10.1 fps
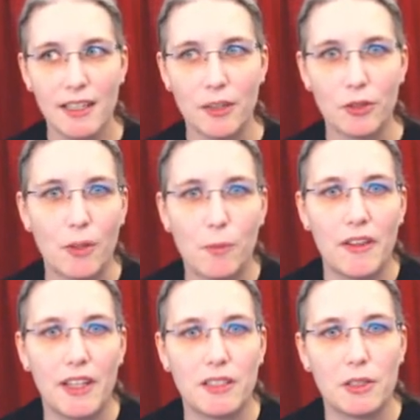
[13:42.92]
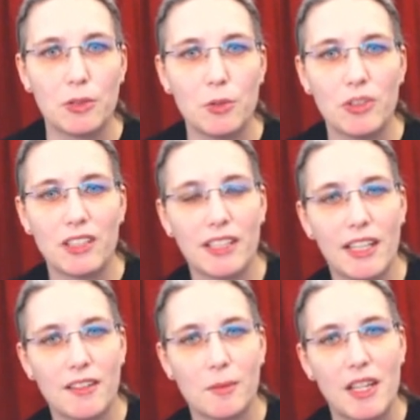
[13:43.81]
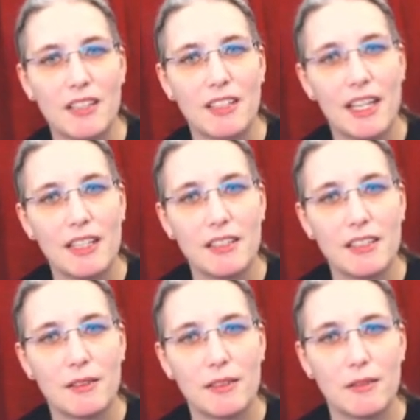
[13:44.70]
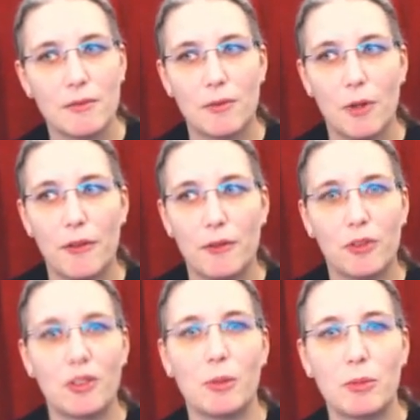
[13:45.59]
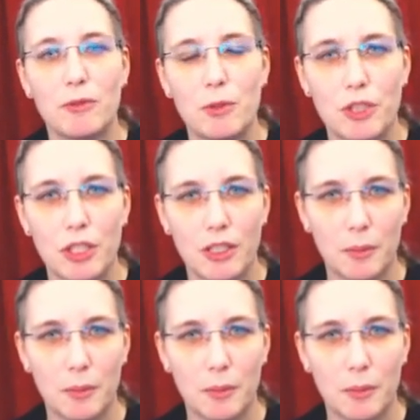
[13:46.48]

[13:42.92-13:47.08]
the software that you're using gets maintained for the foreseeable future.